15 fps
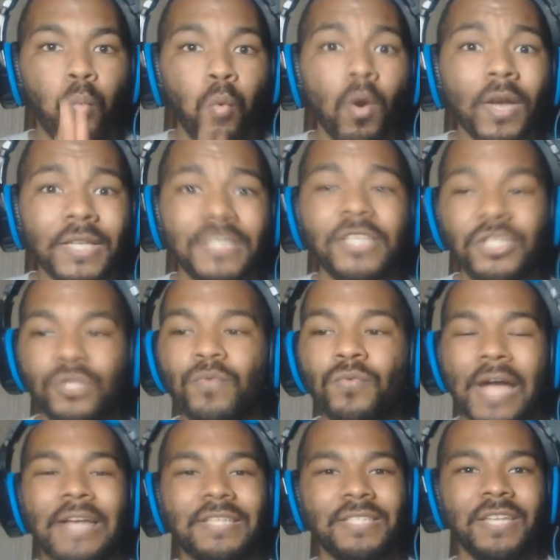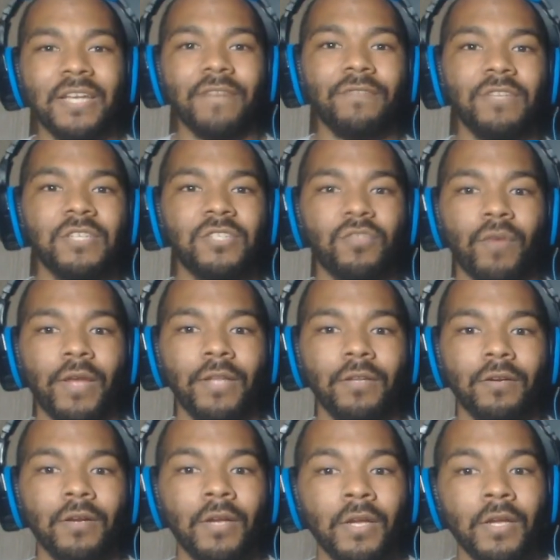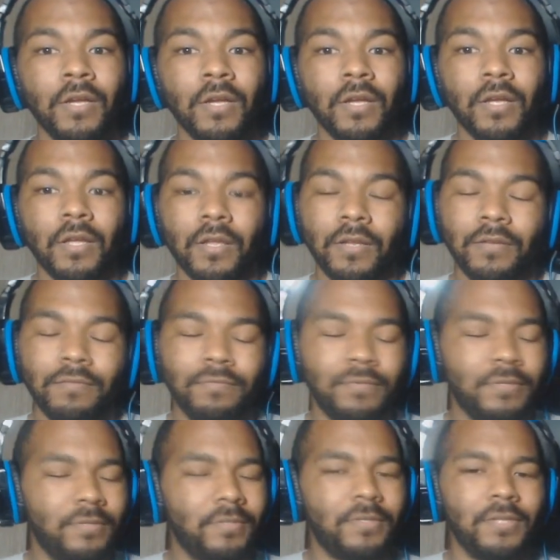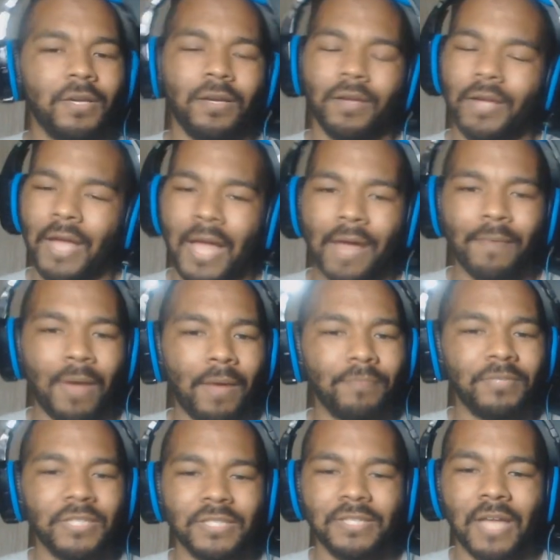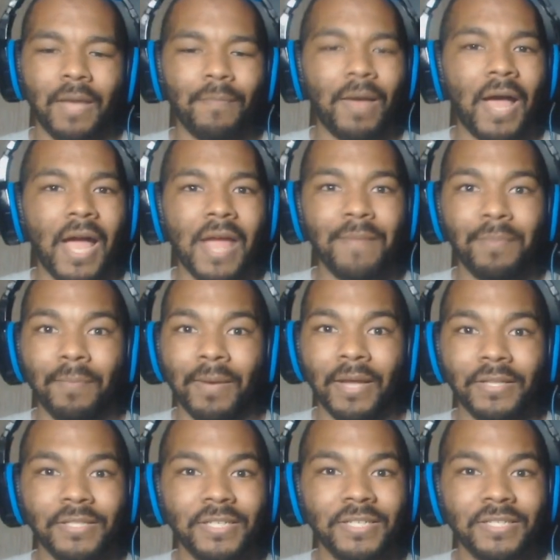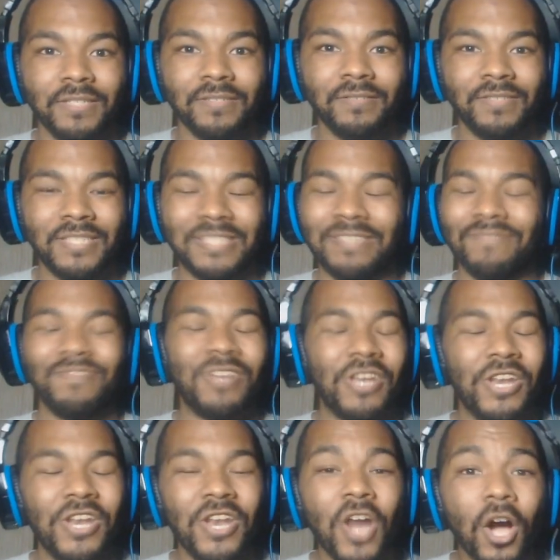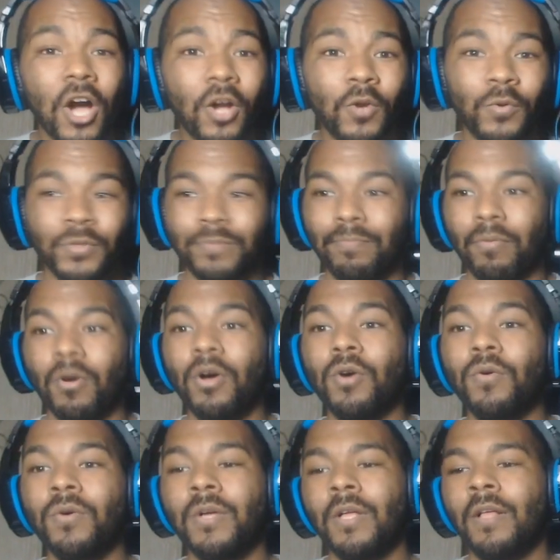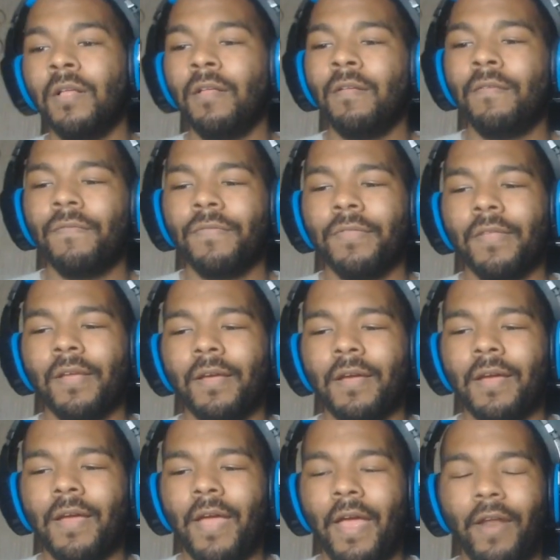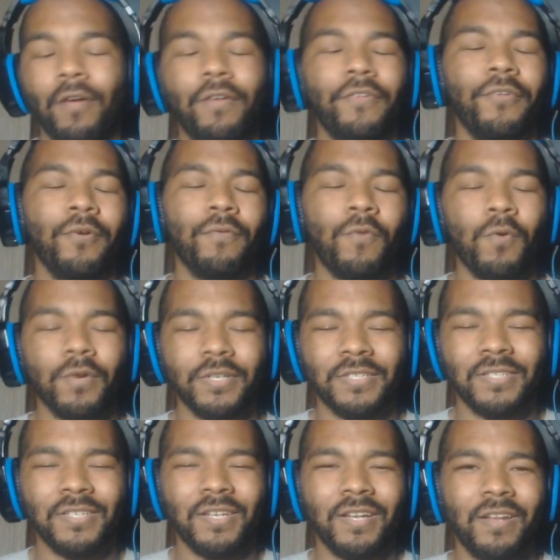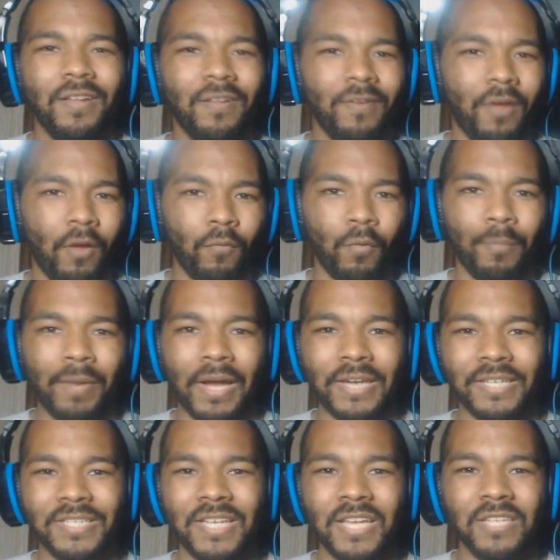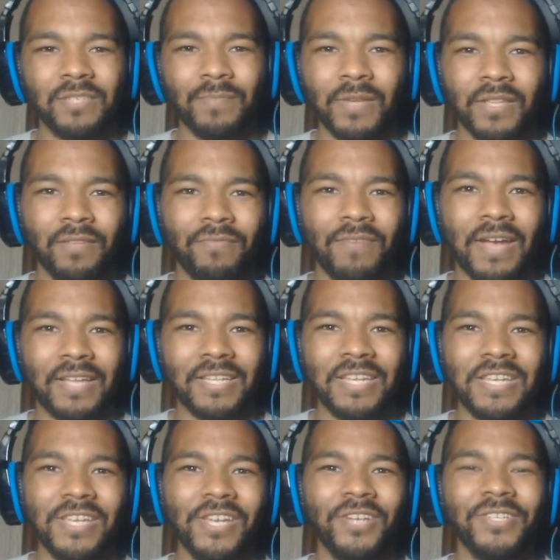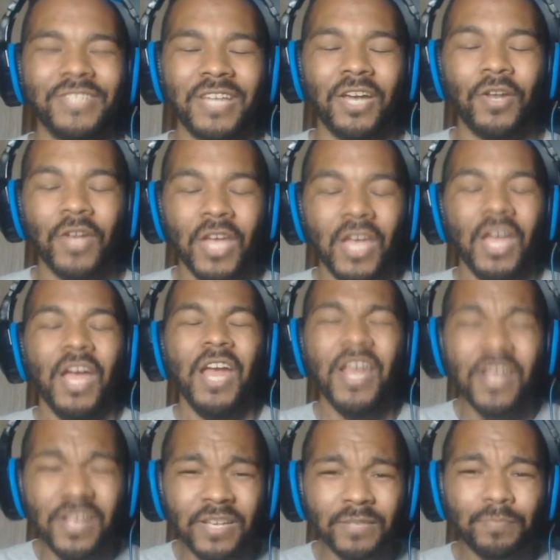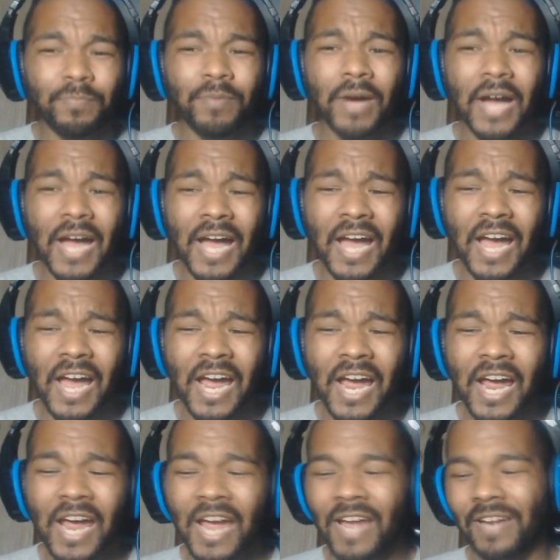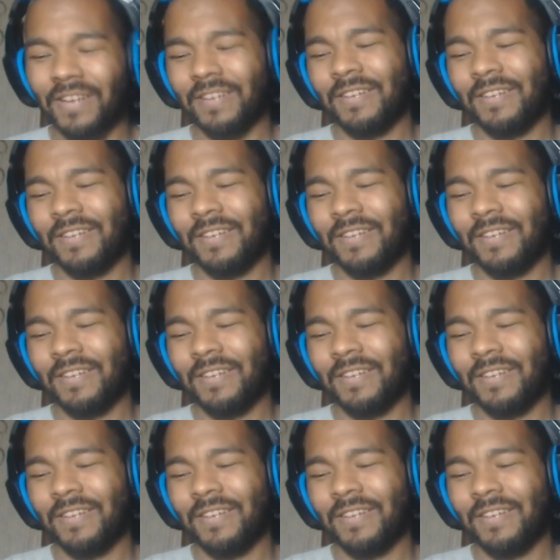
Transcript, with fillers: what did you guys think of this trailer? Dog, I'm hype about this. Just Knuckles, bro. And also, of course, Robotnik's henchman, the fact that he yells out, "He's back!"